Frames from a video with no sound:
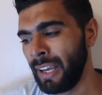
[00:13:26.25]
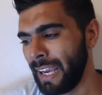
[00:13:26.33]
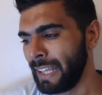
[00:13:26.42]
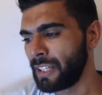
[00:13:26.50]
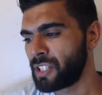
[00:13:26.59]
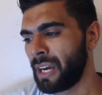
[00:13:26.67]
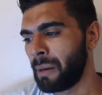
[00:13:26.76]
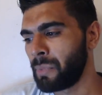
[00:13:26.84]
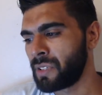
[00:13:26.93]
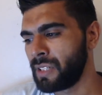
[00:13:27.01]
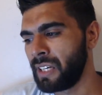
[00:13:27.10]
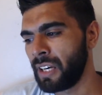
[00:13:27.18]
in the
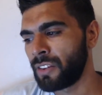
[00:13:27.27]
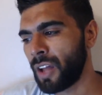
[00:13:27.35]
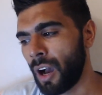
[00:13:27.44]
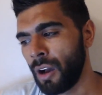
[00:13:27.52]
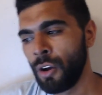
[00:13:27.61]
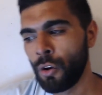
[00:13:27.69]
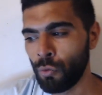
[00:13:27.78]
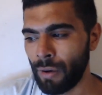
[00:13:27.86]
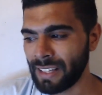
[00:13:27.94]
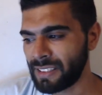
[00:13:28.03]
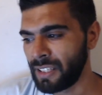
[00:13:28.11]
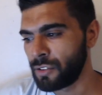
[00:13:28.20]
Champions League and not
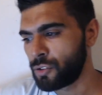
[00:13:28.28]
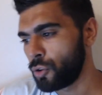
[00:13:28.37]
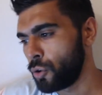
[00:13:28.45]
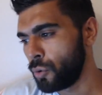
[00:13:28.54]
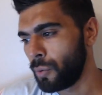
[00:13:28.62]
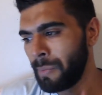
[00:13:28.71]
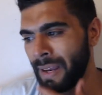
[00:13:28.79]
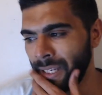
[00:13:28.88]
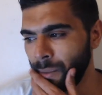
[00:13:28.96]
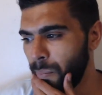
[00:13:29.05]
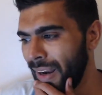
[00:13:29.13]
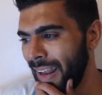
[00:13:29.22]
resting too
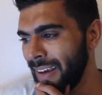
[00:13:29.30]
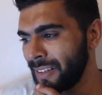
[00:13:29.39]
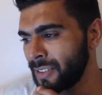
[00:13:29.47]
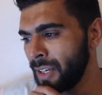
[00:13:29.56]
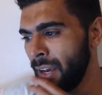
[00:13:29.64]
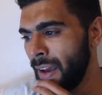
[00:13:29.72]
many players.